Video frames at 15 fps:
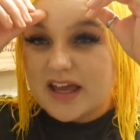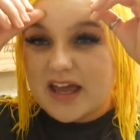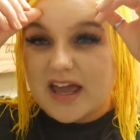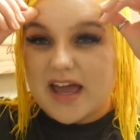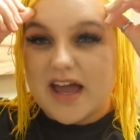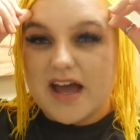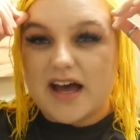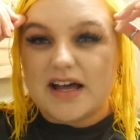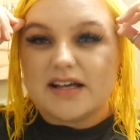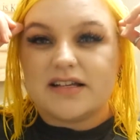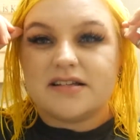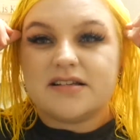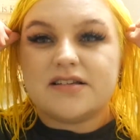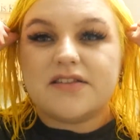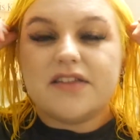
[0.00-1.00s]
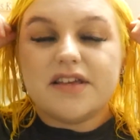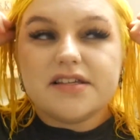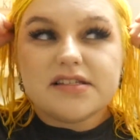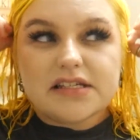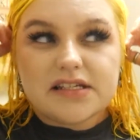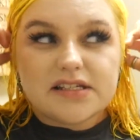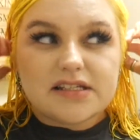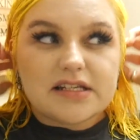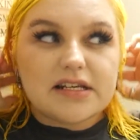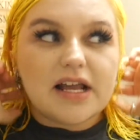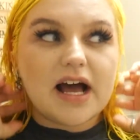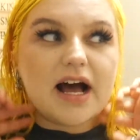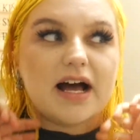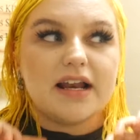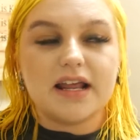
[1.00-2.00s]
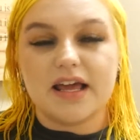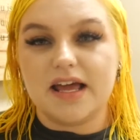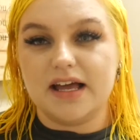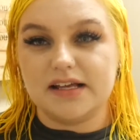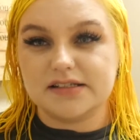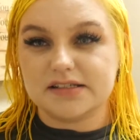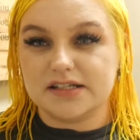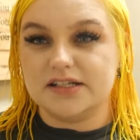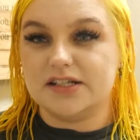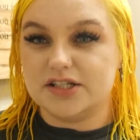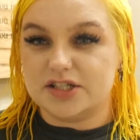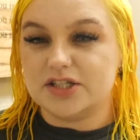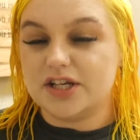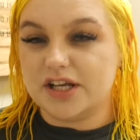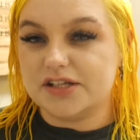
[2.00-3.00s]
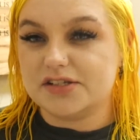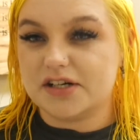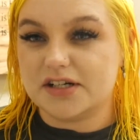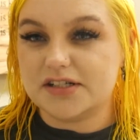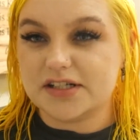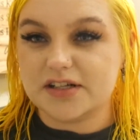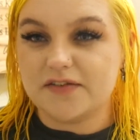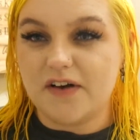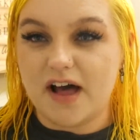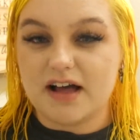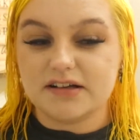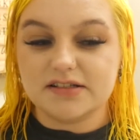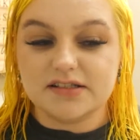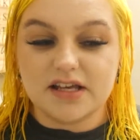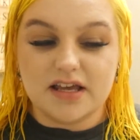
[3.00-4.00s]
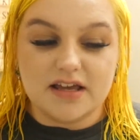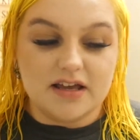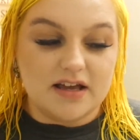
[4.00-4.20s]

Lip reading: And this is not as conditioning as Arctic Fox.